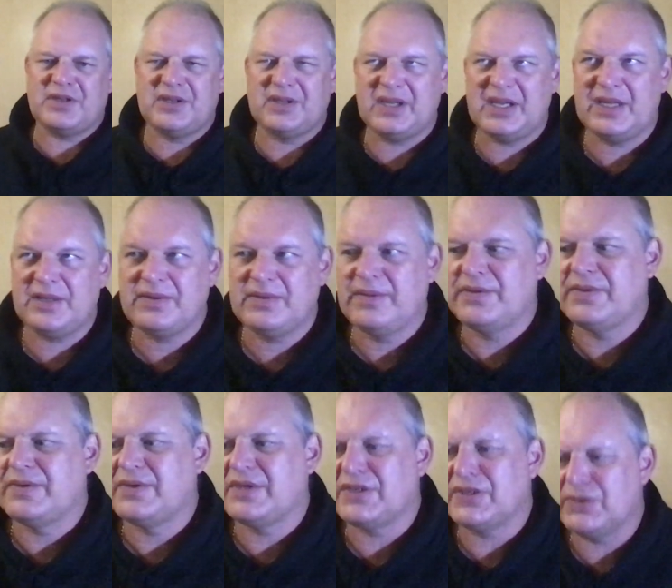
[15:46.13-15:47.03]
You need
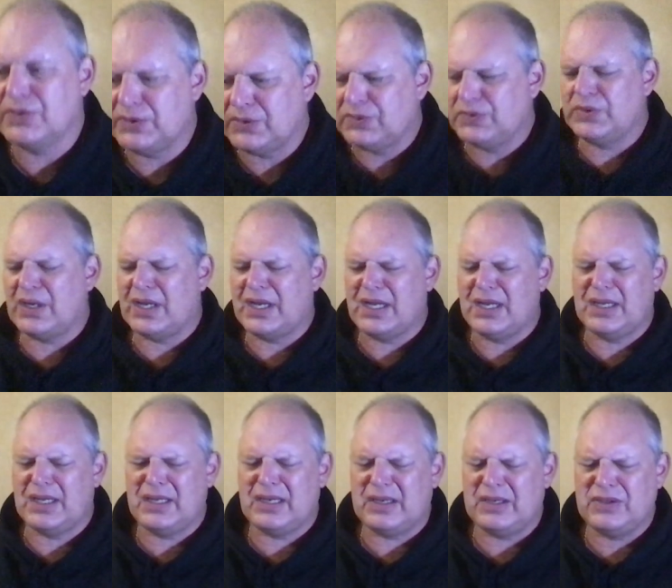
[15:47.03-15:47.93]

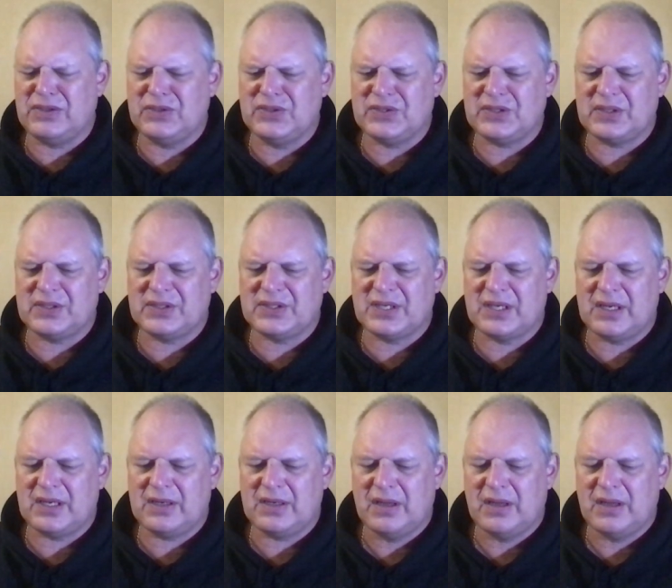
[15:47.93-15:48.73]
to use it